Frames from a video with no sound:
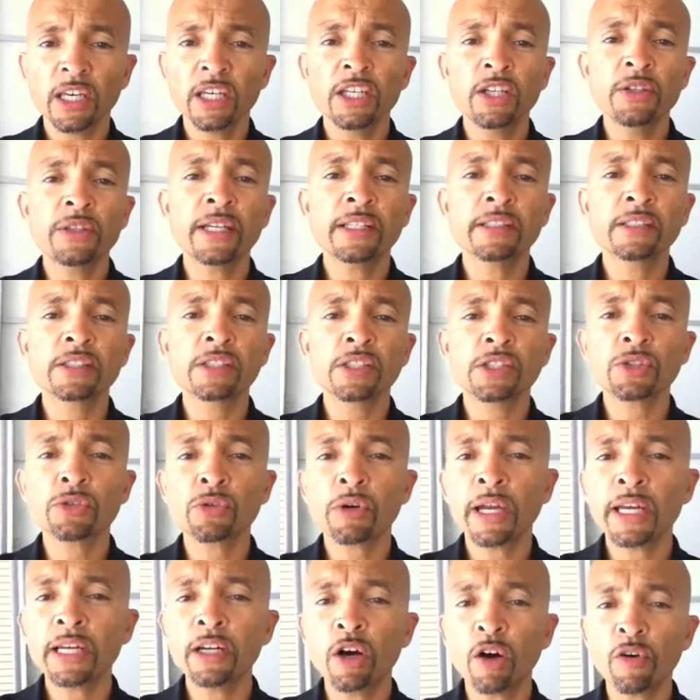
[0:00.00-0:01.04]
You then
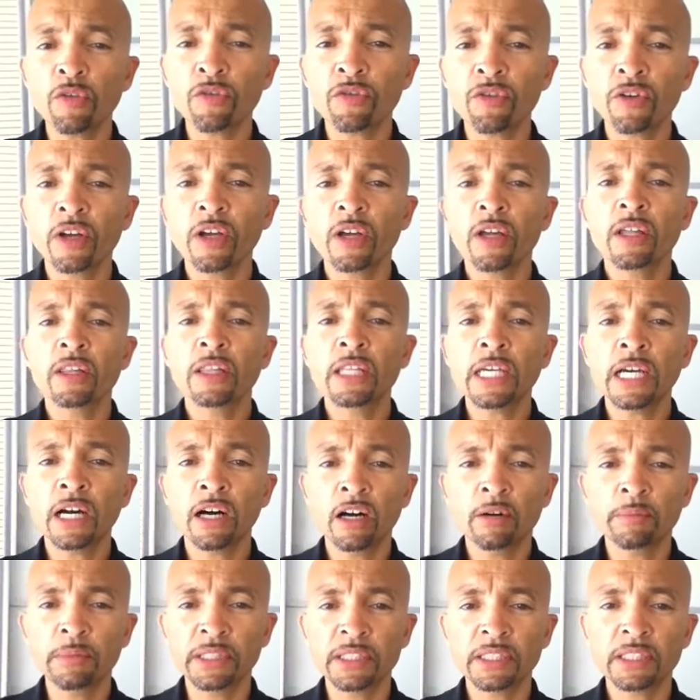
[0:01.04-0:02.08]
strain off the
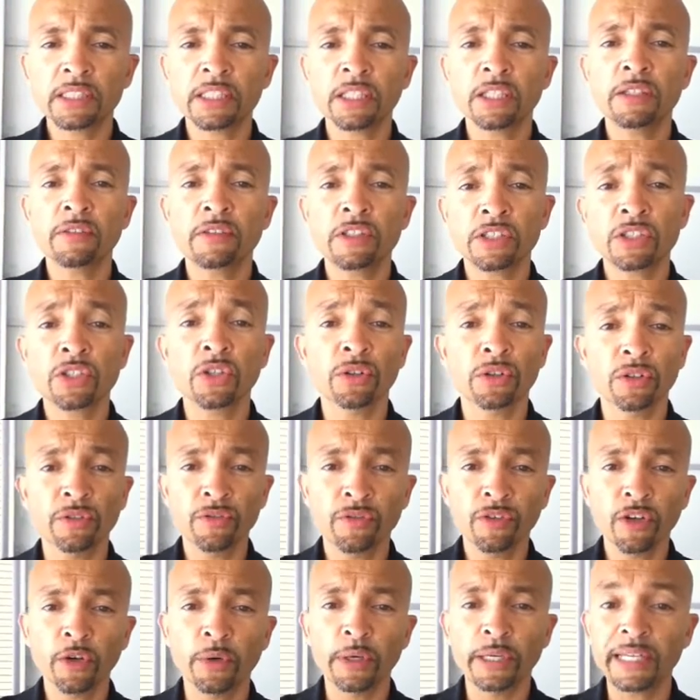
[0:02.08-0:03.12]
almonds, so you've just got the
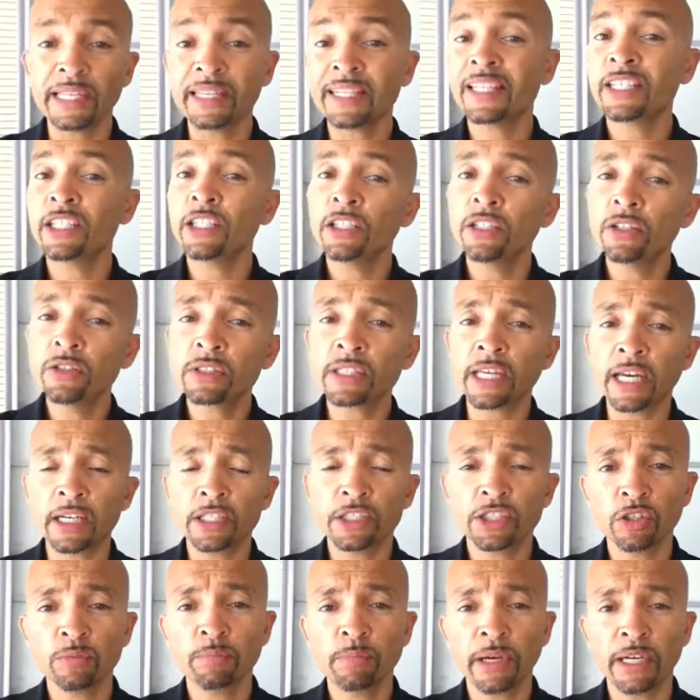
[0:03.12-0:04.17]
fluid, and then you use that
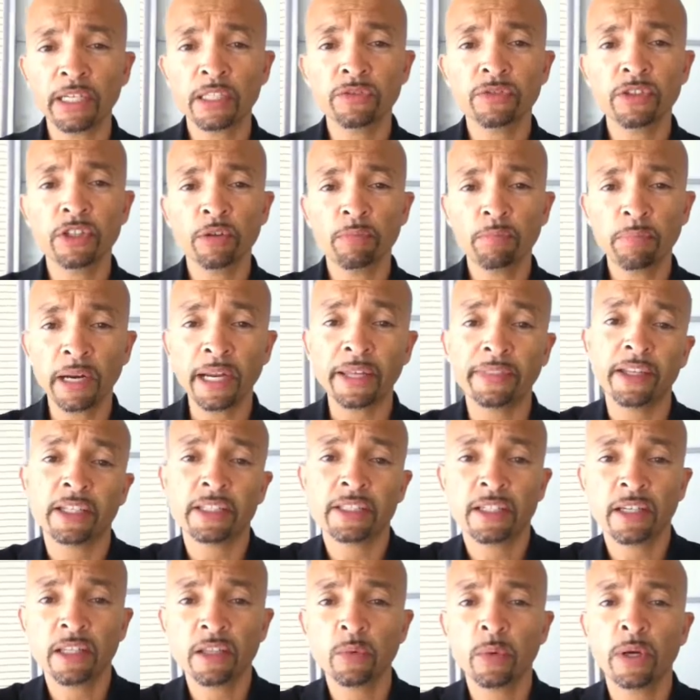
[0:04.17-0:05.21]
as your base for your blend.
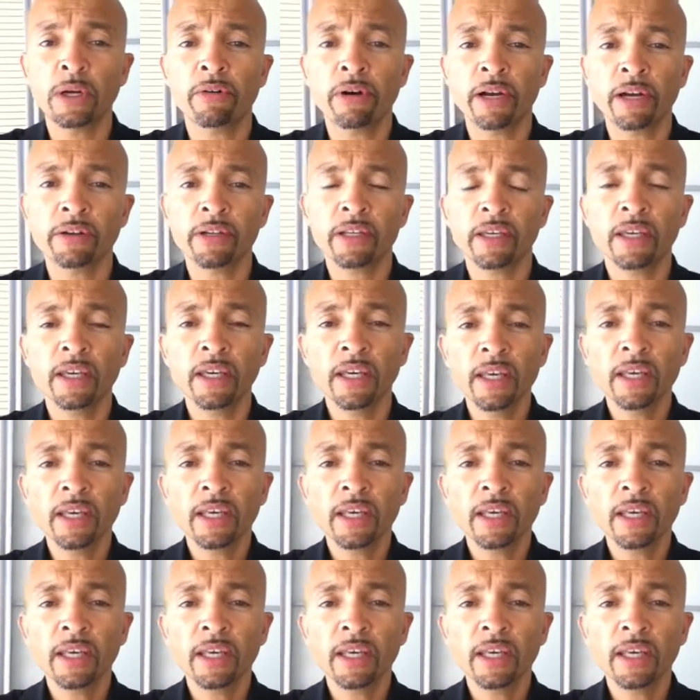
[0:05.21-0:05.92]
That's another way around it.